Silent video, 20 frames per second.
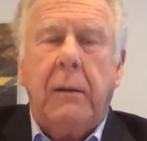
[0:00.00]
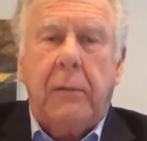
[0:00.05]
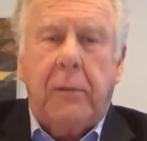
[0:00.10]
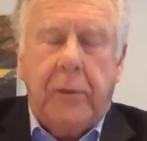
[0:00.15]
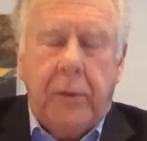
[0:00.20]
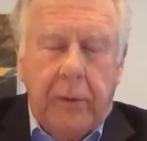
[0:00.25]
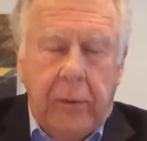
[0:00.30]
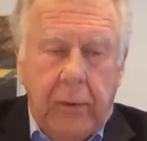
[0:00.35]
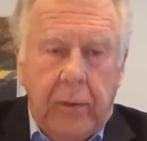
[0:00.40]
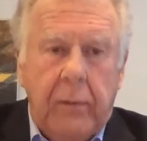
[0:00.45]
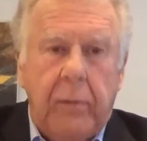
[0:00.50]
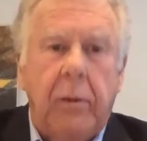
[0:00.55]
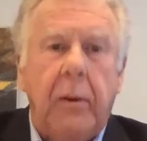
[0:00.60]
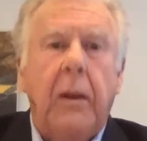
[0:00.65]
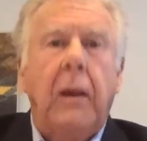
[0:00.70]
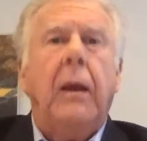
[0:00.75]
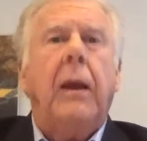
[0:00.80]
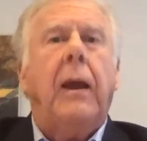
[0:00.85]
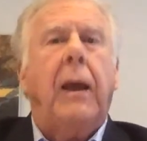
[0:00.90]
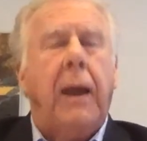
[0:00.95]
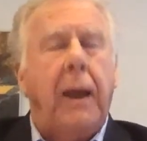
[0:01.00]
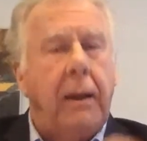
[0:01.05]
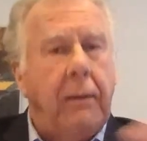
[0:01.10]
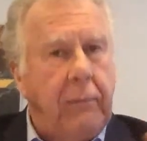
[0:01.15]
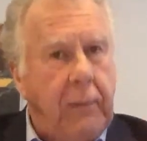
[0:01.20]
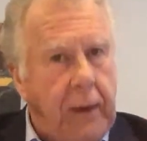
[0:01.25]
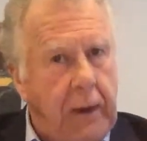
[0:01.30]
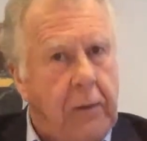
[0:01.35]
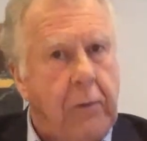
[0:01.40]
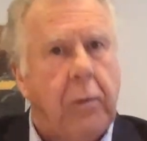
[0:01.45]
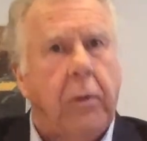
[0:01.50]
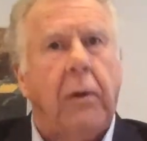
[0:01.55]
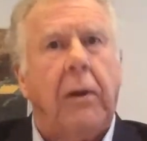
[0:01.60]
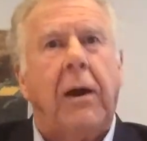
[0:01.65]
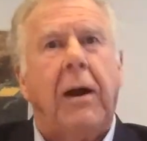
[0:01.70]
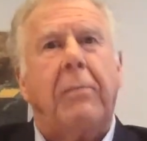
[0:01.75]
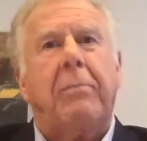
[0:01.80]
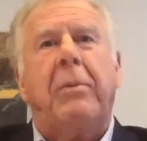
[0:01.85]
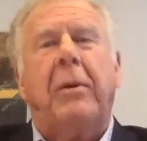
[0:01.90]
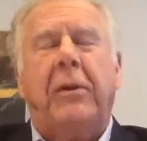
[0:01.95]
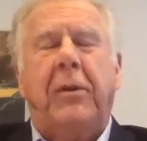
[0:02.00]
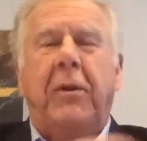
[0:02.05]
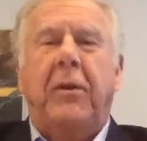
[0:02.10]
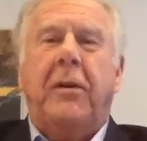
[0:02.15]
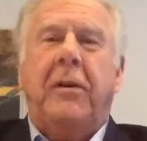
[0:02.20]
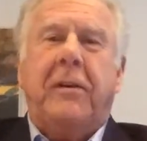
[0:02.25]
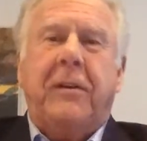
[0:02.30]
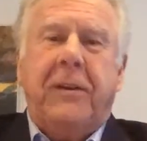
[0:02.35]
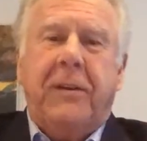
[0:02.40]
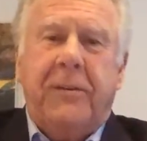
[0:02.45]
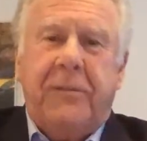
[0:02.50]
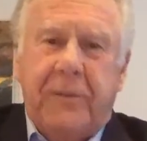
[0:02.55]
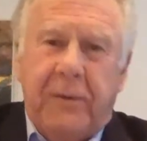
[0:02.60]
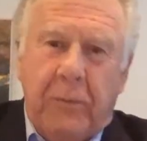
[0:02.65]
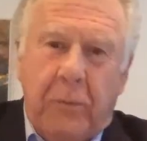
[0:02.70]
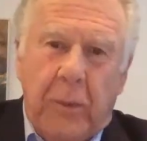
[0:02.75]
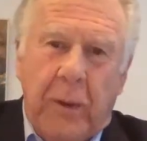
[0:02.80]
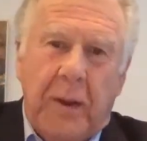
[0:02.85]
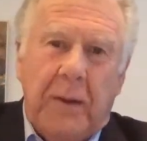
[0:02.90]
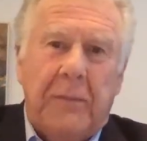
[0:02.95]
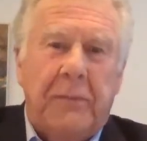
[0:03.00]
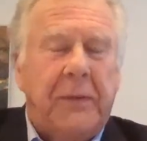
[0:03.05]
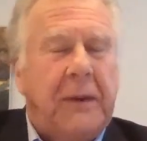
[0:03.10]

to have equal opportunities, you will.